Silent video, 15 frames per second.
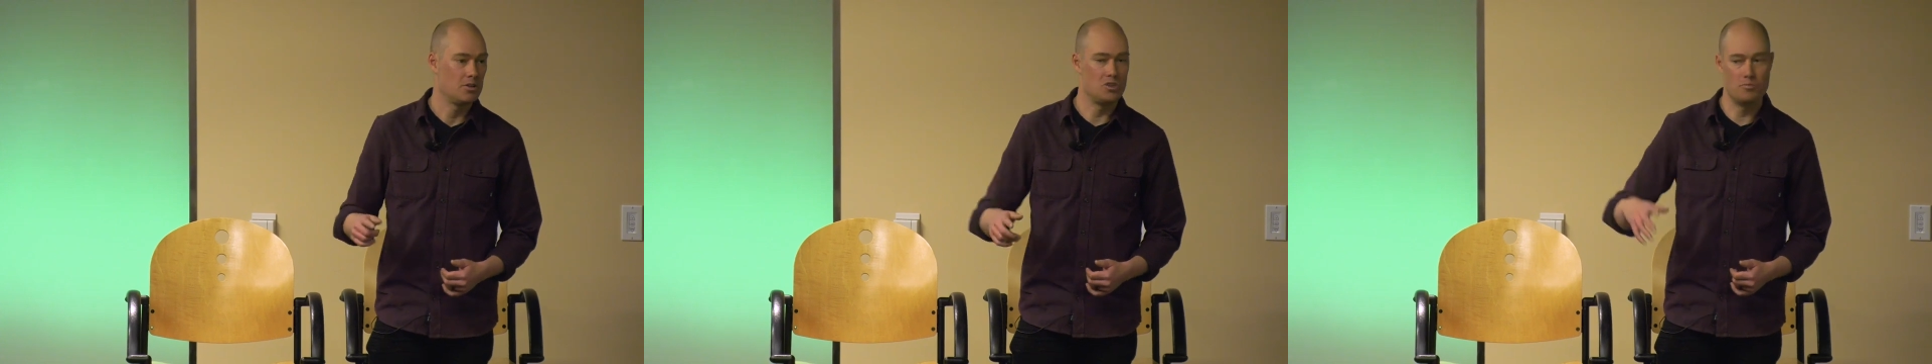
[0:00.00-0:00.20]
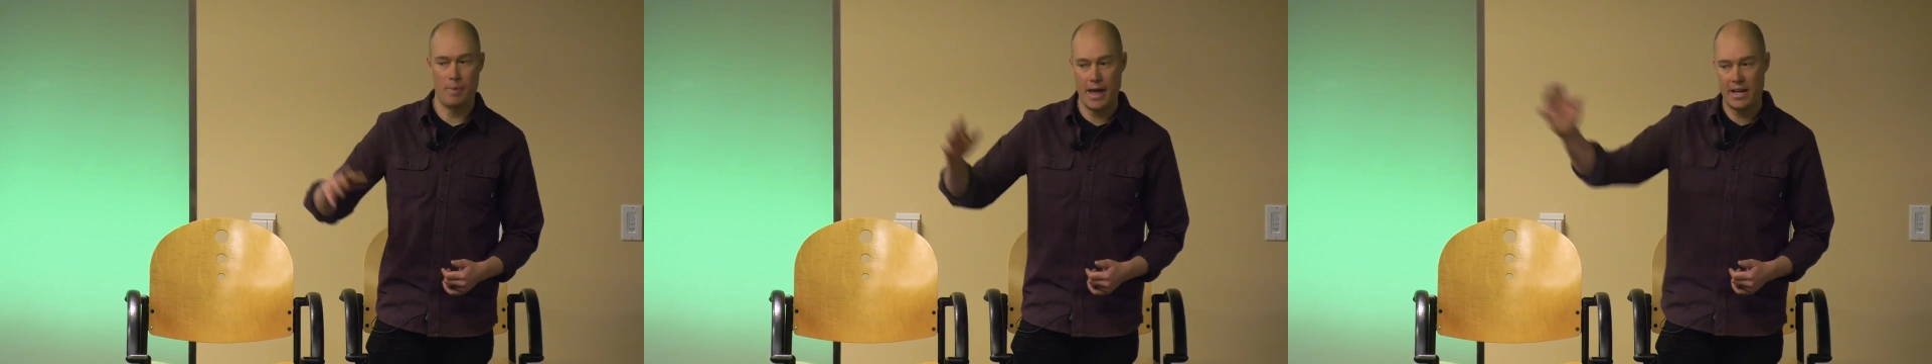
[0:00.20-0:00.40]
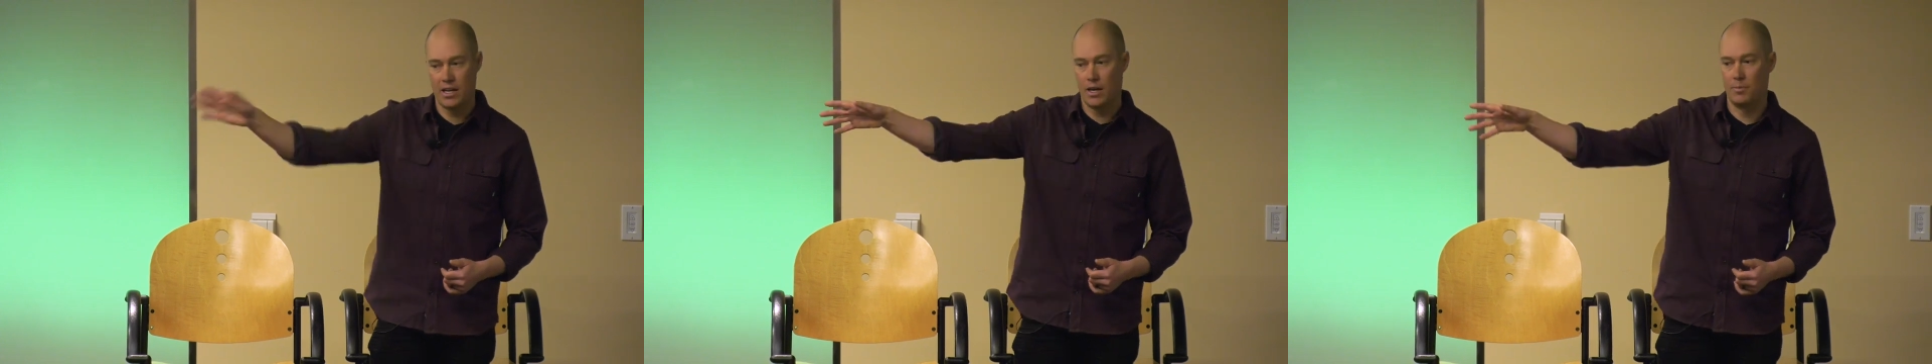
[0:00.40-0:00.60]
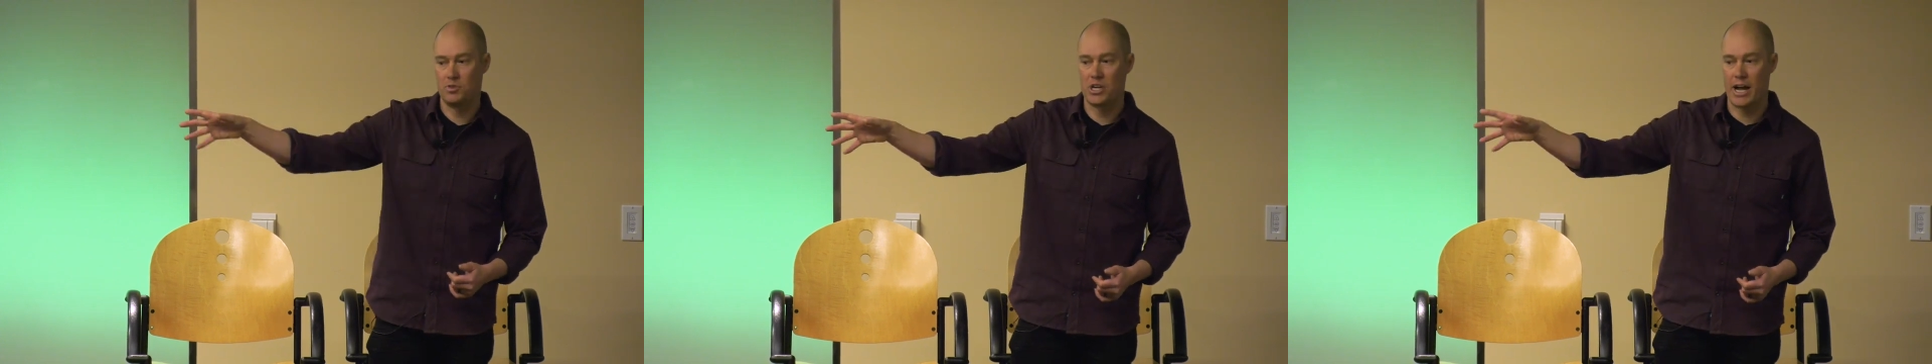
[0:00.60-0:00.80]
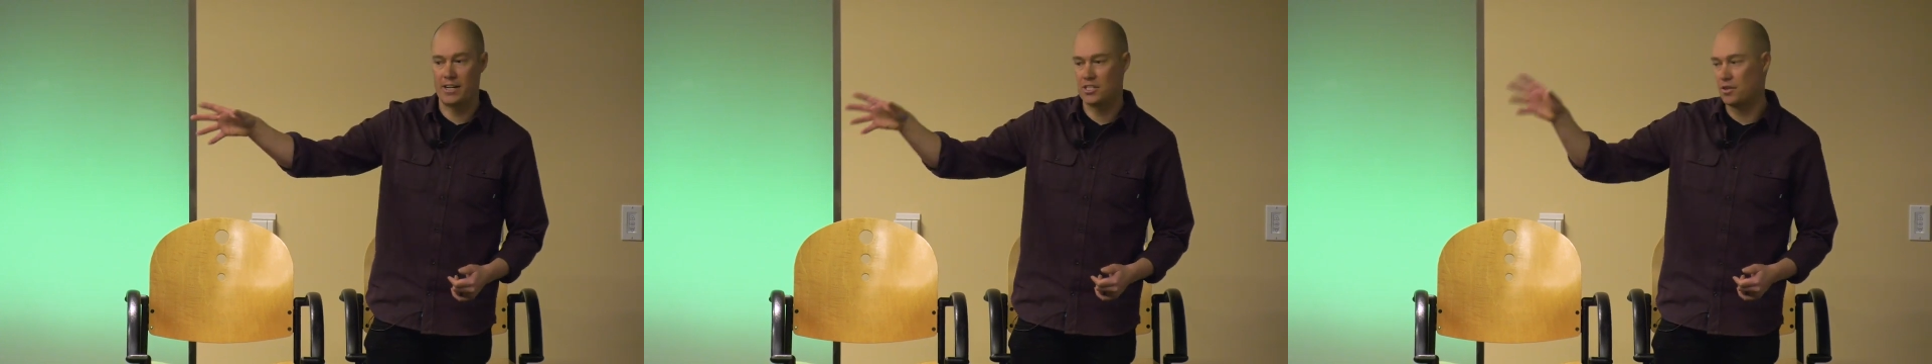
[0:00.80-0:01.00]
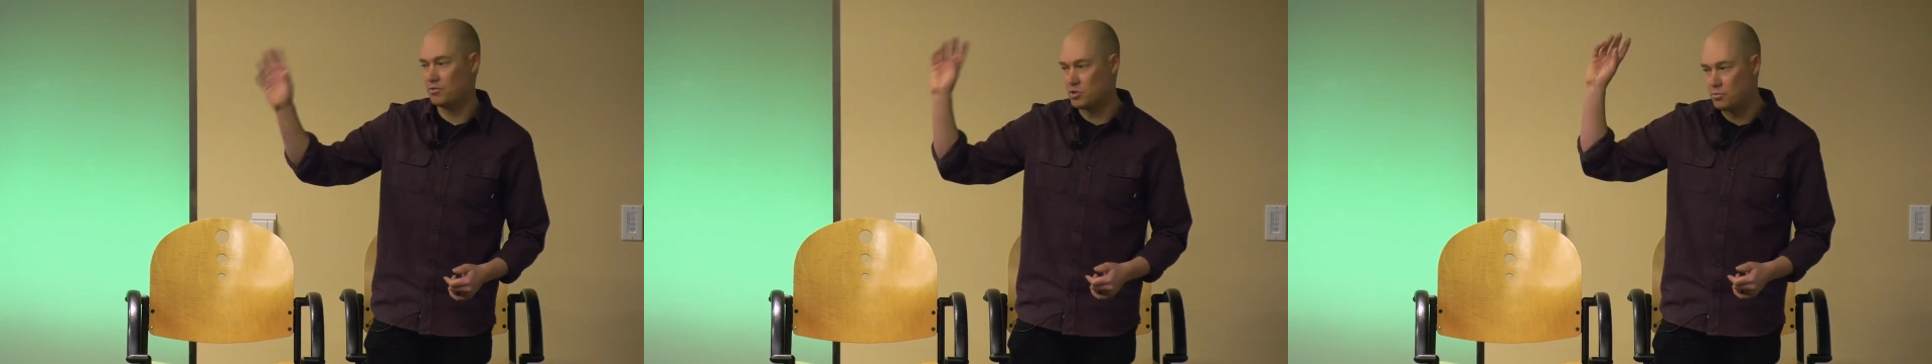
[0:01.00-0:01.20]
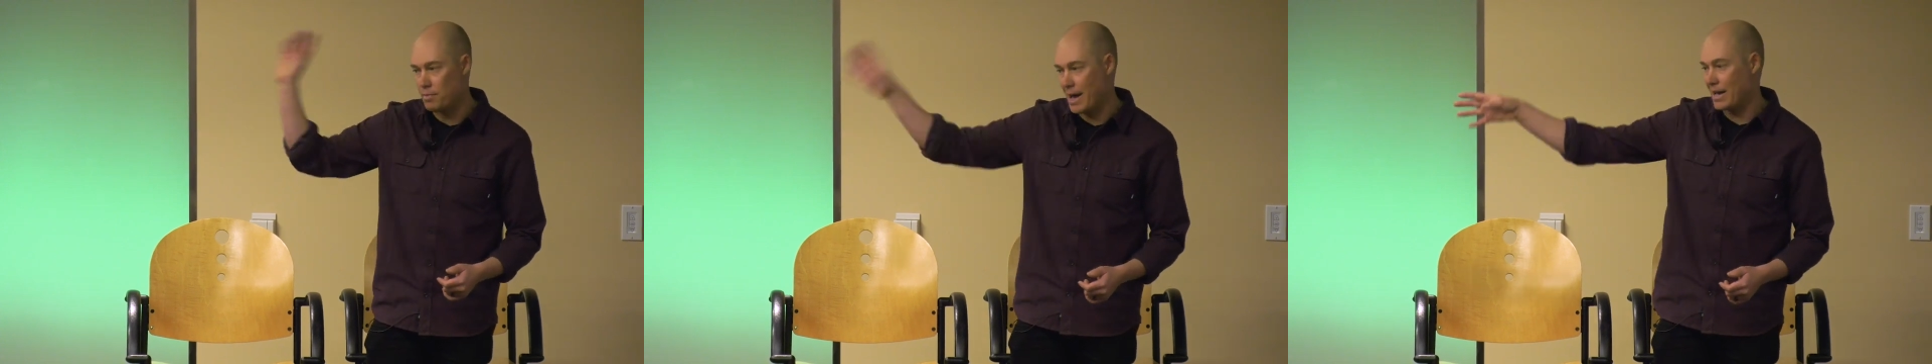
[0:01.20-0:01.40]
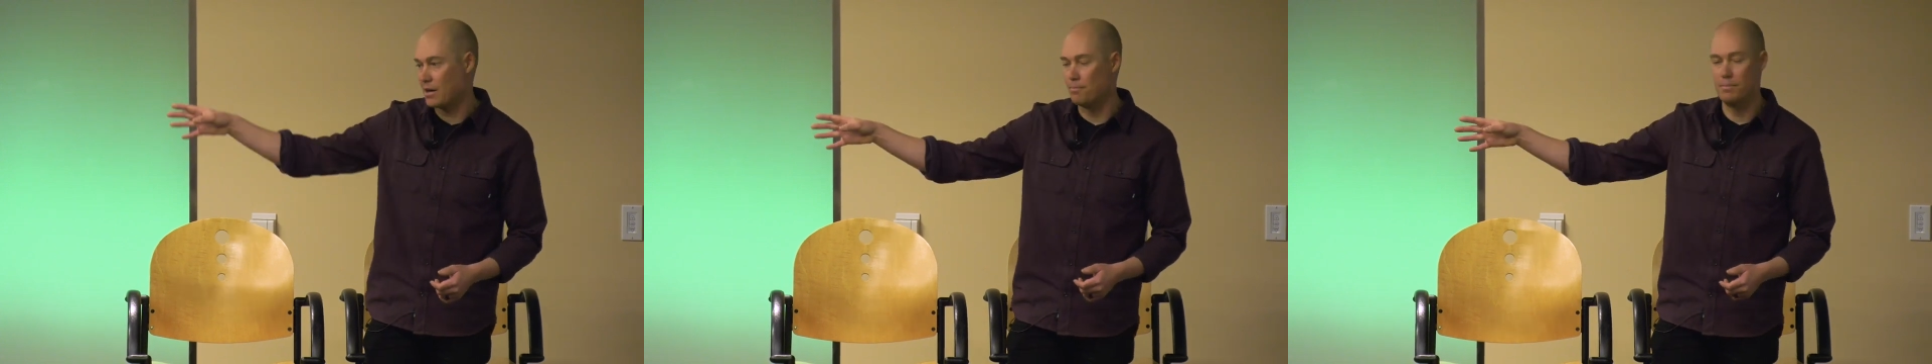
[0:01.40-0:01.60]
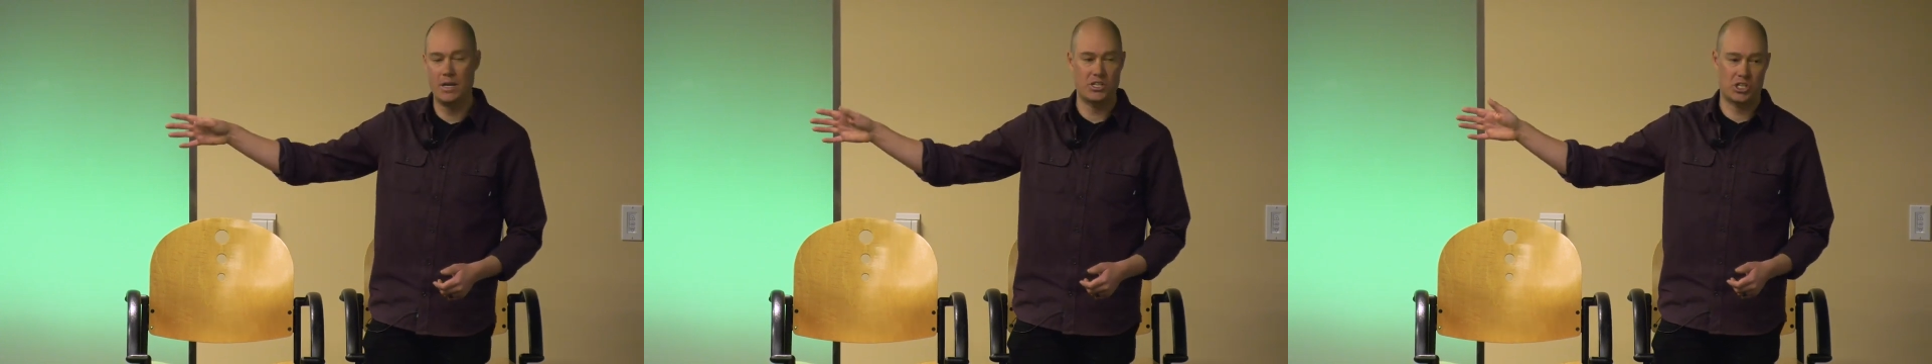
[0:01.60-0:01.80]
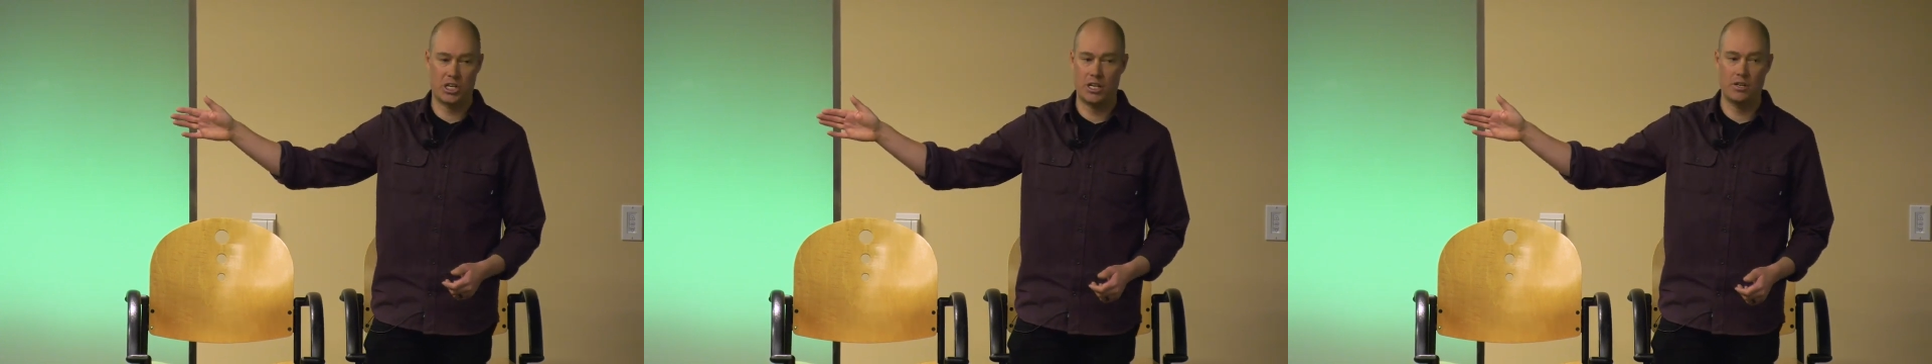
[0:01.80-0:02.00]
You make an objective, you make a
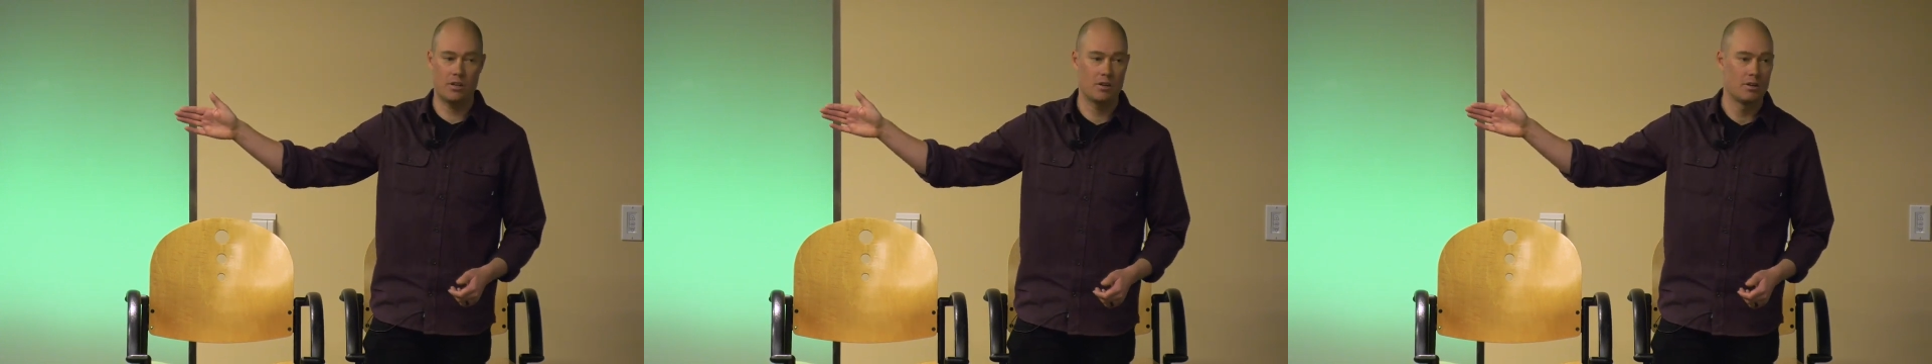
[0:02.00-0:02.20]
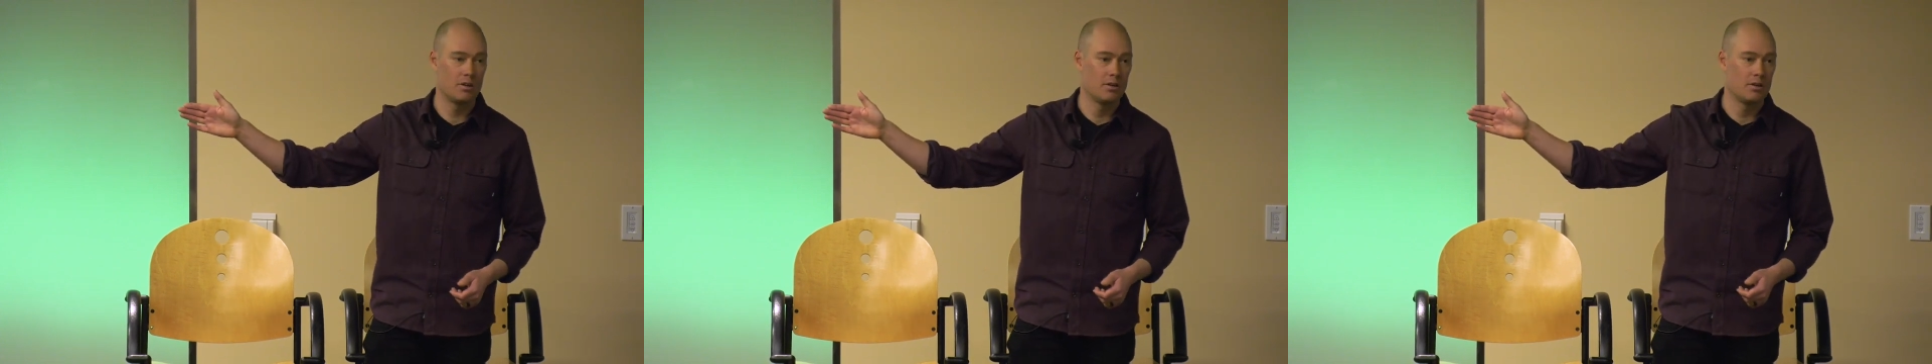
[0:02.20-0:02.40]
mission,